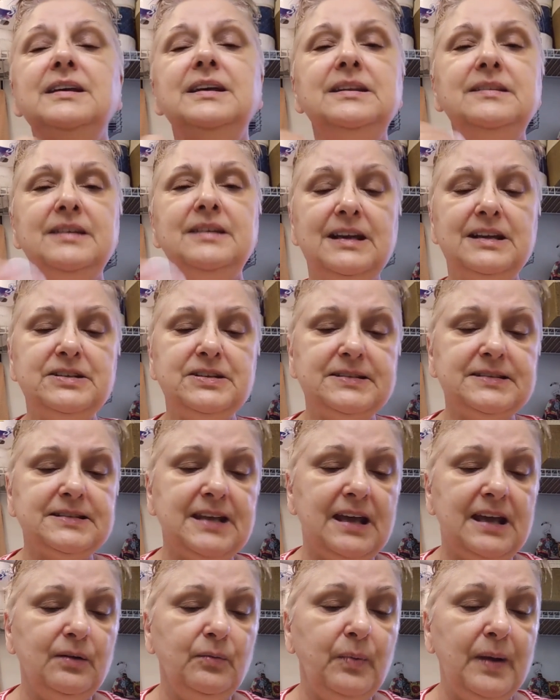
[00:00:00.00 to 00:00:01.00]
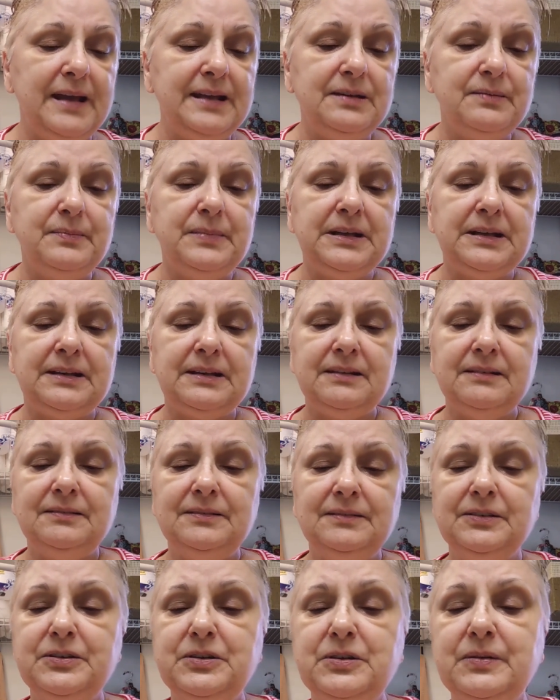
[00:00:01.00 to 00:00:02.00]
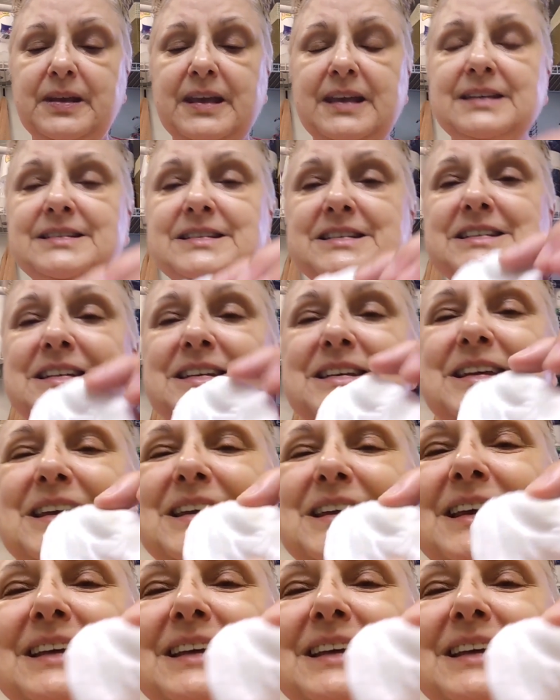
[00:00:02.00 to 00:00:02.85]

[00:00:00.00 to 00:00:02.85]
And then I just kind of wait a minute. Look, you can see